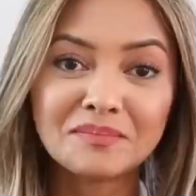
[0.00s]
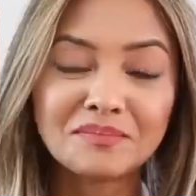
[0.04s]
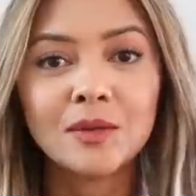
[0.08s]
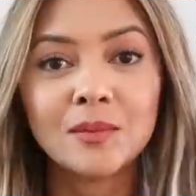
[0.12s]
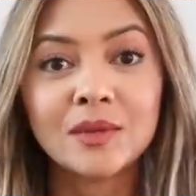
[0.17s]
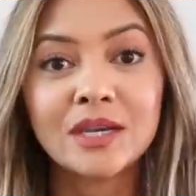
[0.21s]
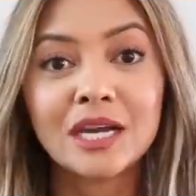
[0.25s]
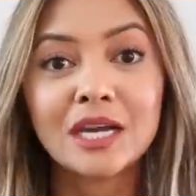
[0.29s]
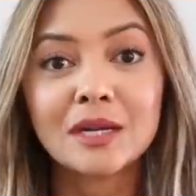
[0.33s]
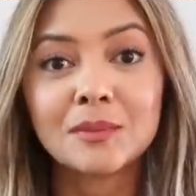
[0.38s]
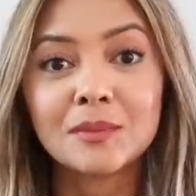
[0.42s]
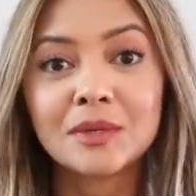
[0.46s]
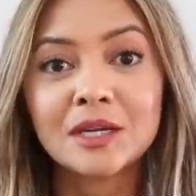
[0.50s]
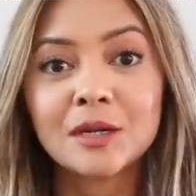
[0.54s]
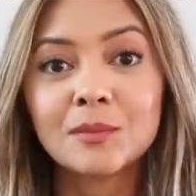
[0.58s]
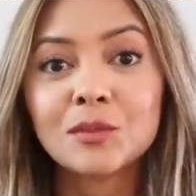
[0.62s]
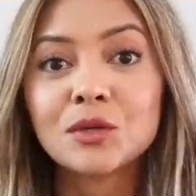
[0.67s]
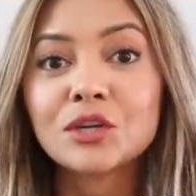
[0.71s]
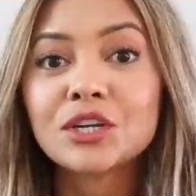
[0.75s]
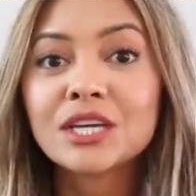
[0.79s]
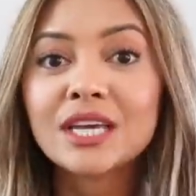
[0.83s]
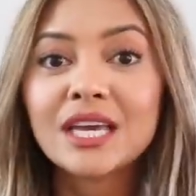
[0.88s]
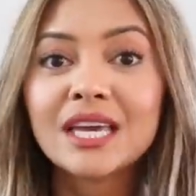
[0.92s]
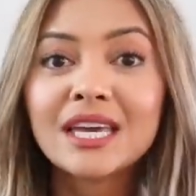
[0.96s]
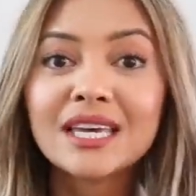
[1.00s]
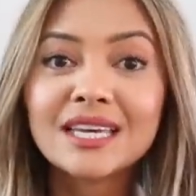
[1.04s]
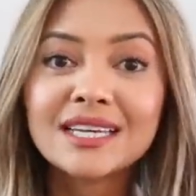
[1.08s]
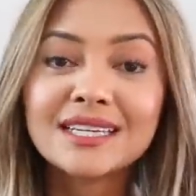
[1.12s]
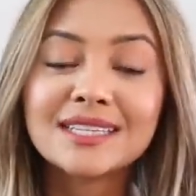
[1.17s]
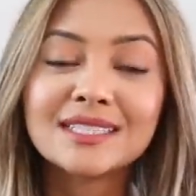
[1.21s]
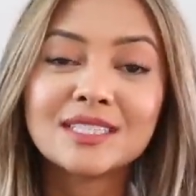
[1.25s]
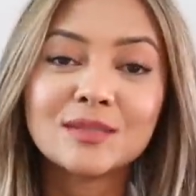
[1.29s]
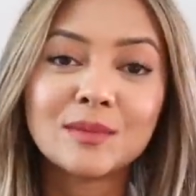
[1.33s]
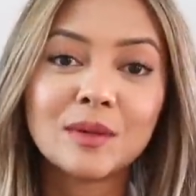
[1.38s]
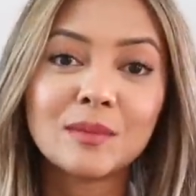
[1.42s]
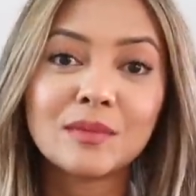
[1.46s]
Maybe you gotta pick up your
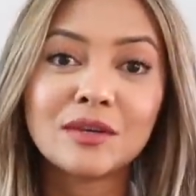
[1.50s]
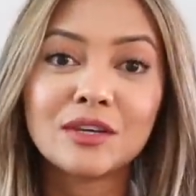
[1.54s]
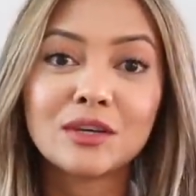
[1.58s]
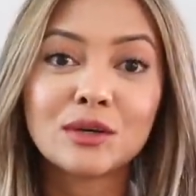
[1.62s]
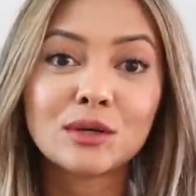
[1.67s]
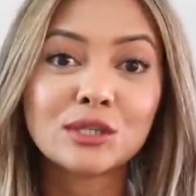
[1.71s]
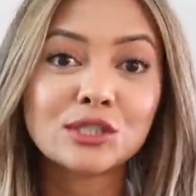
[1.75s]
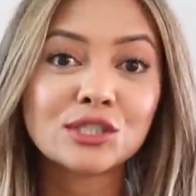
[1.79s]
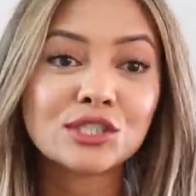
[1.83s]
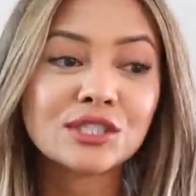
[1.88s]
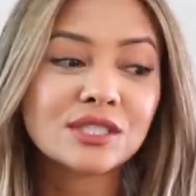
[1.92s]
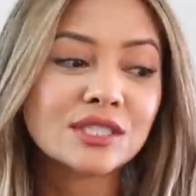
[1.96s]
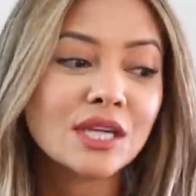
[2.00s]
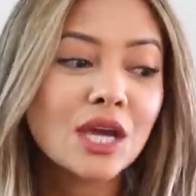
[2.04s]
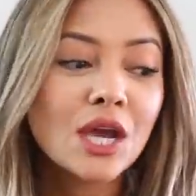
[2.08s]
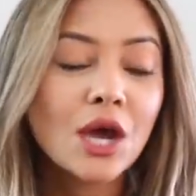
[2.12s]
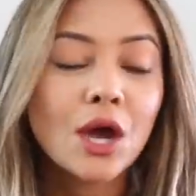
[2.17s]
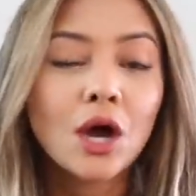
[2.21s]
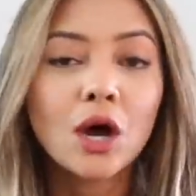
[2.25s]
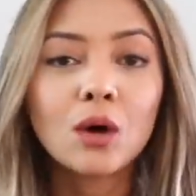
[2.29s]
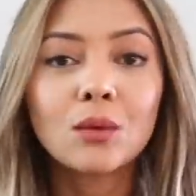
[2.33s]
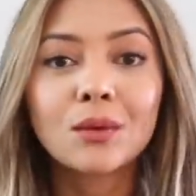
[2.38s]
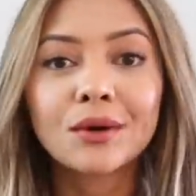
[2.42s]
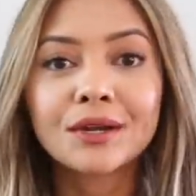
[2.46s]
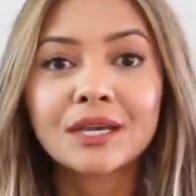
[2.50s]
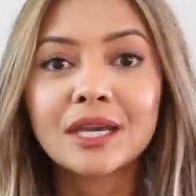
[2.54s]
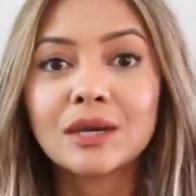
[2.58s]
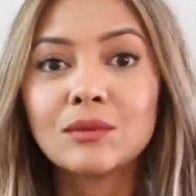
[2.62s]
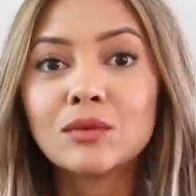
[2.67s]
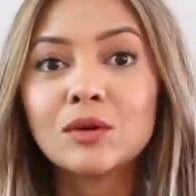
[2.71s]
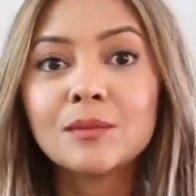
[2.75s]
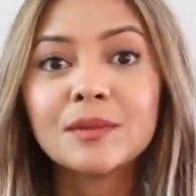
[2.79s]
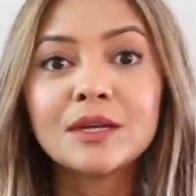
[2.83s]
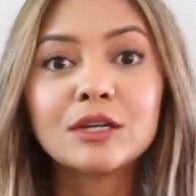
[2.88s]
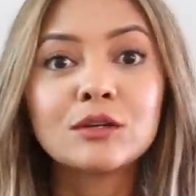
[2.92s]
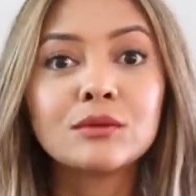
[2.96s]
kids. Maybe you're just a working
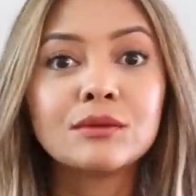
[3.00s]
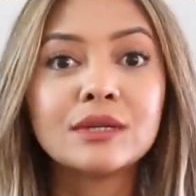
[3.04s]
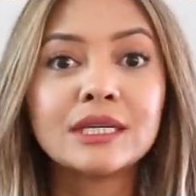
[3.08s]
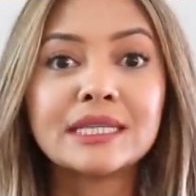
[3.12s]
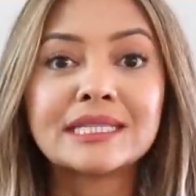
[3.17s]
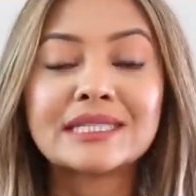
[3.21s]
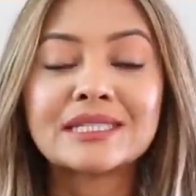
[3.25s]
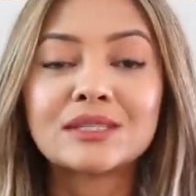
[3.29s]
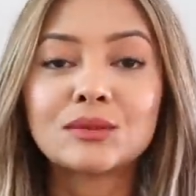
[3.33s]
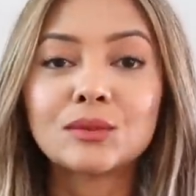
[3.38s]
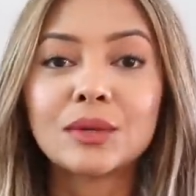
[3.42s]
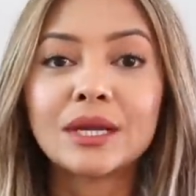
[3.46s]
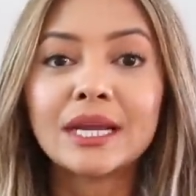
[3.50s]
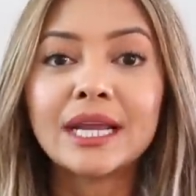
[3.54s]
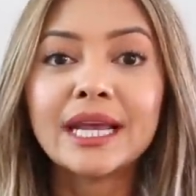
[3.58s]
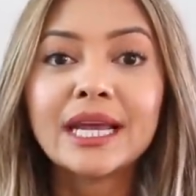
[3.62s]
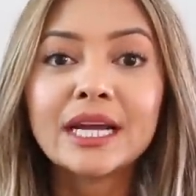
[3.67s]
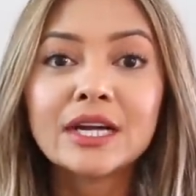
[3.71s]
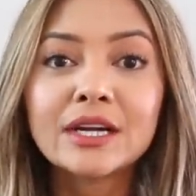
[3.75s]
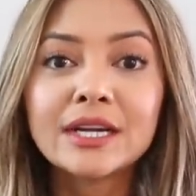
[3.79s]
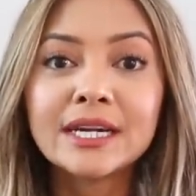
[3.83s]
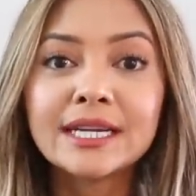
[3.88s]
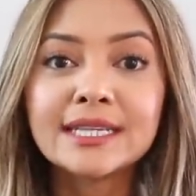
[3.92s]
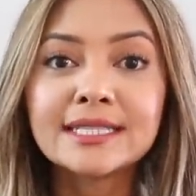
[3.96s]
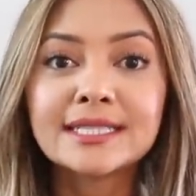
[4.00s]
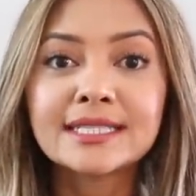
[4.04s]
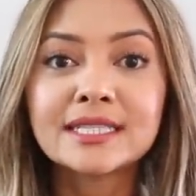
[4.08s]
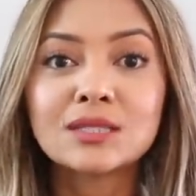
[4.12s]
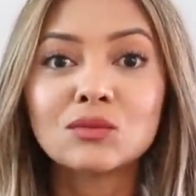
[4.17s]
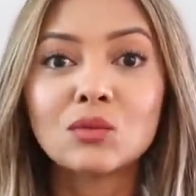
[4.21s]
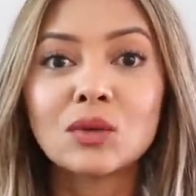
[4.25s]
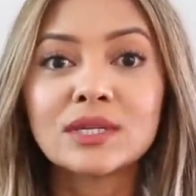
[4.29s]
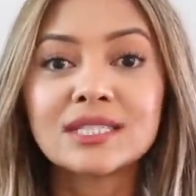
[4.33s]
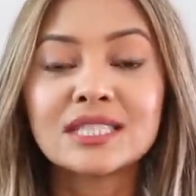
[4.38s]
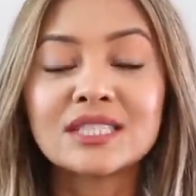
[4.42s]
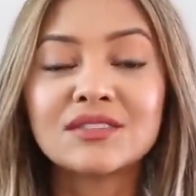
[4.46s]
woman who needs to run errands
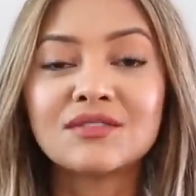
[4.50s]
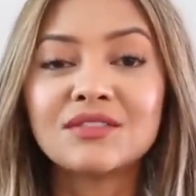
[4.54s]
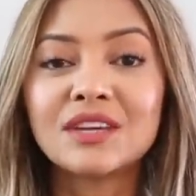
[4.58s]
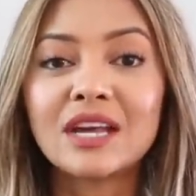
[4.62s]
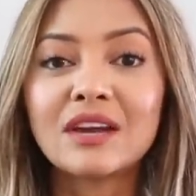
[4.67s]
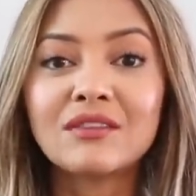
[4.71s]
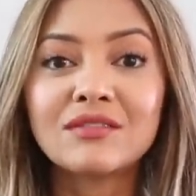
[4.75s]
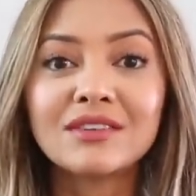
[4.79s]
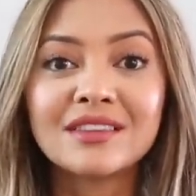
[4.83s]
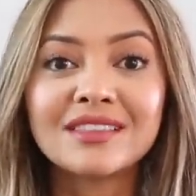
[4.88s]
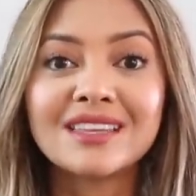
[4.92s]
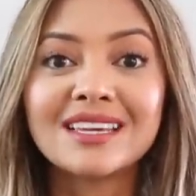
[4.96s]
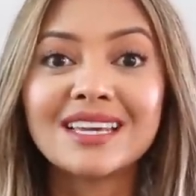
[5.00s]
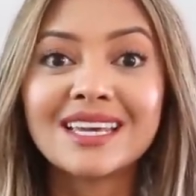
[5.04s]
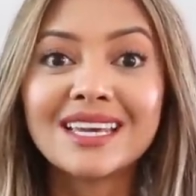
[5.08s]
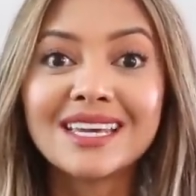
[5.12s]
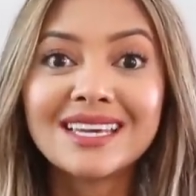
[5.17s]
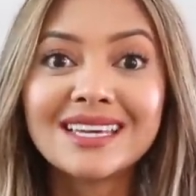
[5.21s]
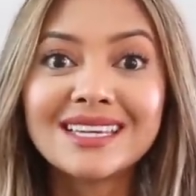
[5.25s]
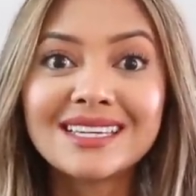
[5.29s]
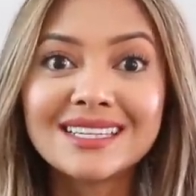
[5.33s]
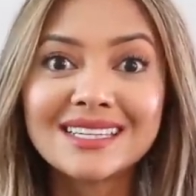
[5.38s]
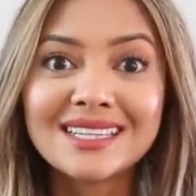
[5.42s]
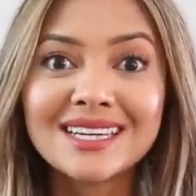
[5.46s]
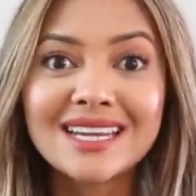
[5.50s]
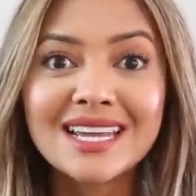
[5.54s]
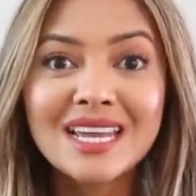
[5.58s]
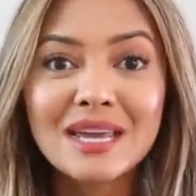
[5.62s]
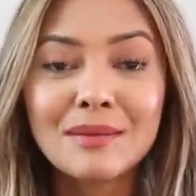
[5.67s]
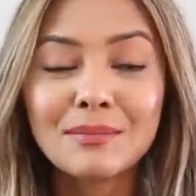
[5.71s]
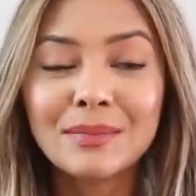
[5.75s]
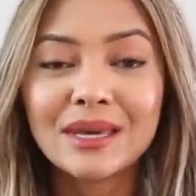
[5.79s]
and wants to fit everything in,